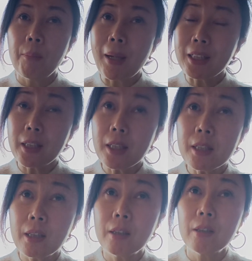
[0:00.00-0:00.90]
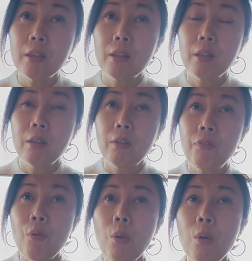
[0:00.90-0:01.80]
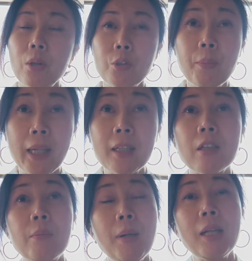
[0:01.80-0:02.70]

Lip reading: budget to make their